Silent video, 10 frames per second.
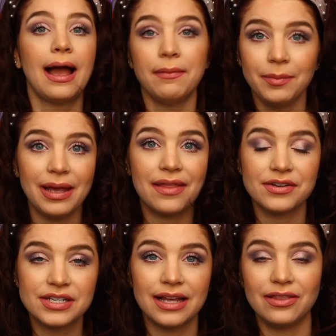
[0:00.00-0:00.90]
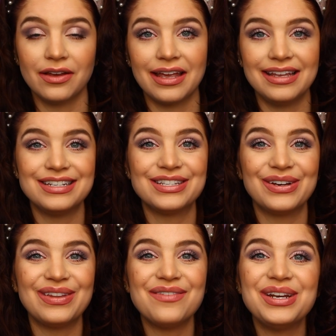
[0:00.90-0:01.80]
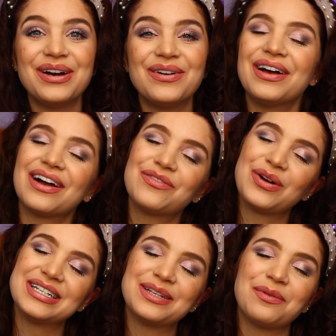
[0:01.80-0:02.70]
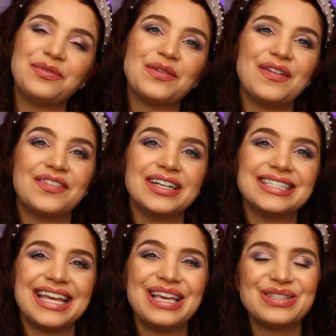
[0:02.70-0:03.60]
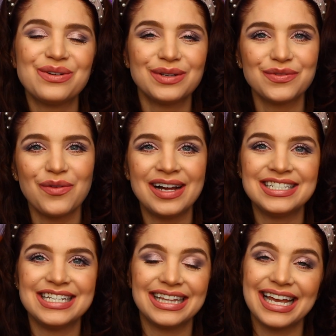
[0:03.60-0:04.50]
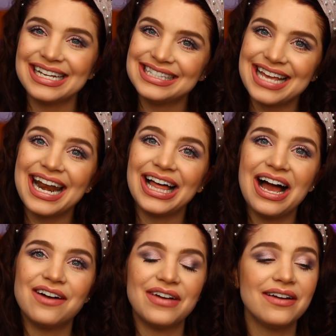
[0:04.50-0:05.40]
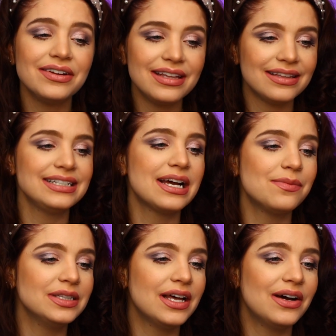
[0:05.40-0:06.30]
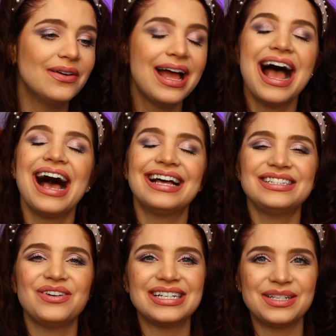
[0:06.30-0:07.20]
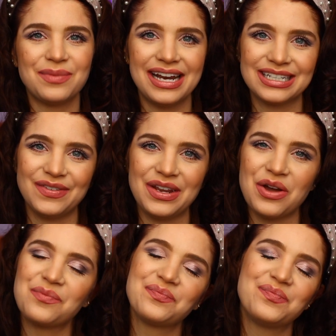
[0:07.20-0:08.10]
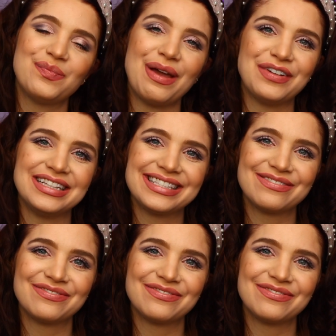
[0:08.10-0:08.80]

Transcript: I'm gonna be on there tonight looking. So let me know, of course, some of your favorites. Thank you so much for watching. Like I said, I'll have everything linked down below. I'll see you guys in my next video. Bye, friends.